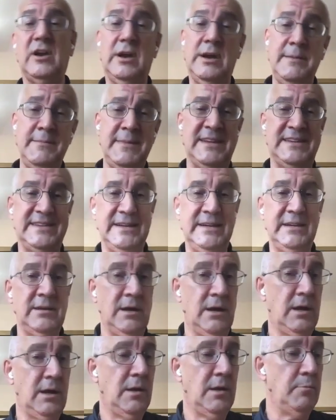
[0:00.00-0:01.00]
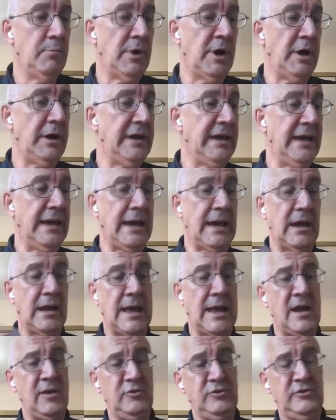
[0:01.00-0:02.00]
are limited, but it
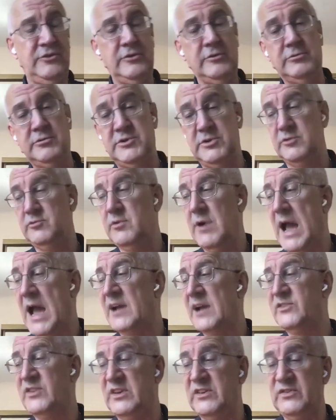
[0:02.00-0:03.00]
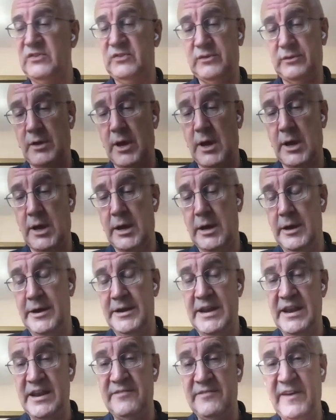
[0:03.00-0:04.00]
allows you to access
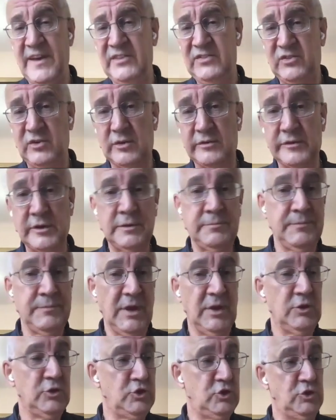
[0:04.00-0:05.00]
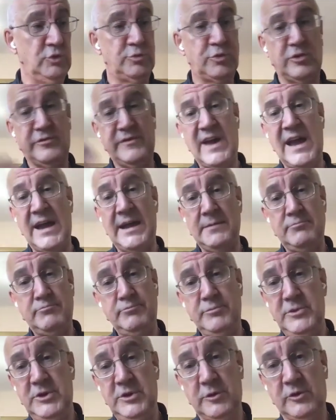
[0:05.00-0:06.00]
an NFS server to provide
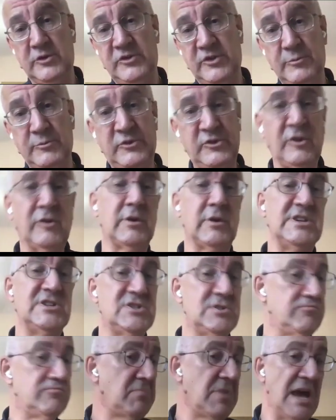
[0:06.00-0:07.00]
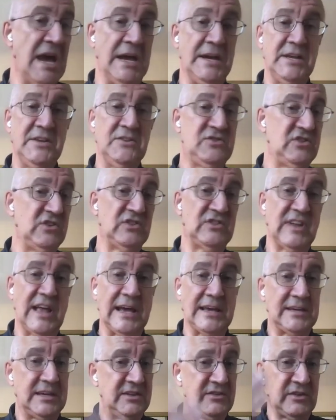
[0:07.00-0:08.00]
some storage. And it's just
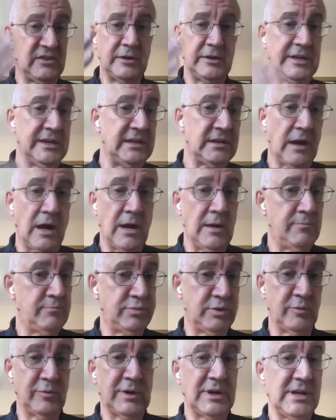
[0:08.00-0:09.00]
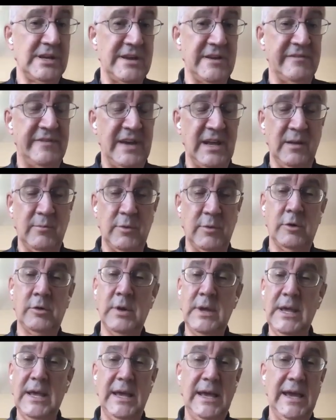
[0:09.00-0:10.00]
like, it's on a GitHub, publicly
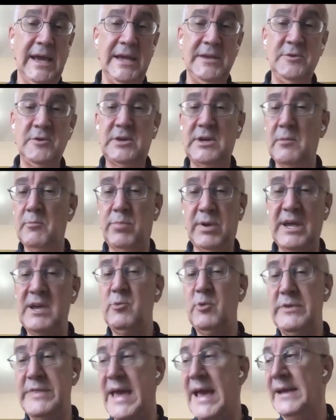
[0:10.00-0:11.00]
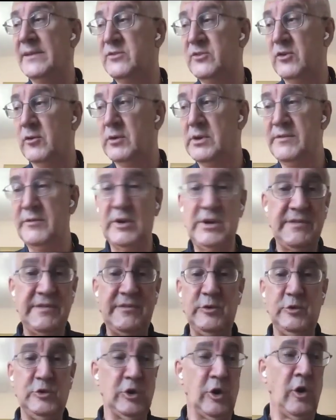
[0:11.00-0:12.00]
available, and you can play with that. So even
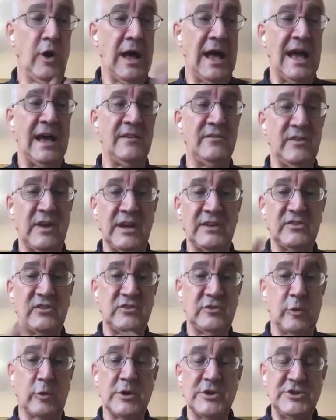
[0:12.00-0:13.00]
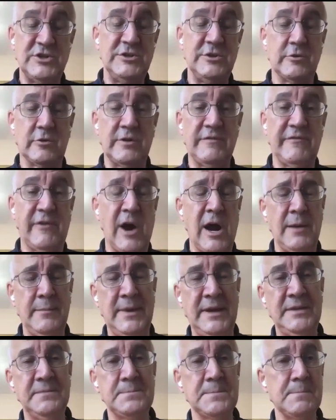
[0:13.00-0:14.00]
if you don't have like storage in your
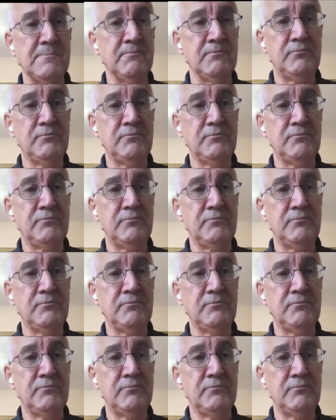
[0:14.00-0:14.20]
environment,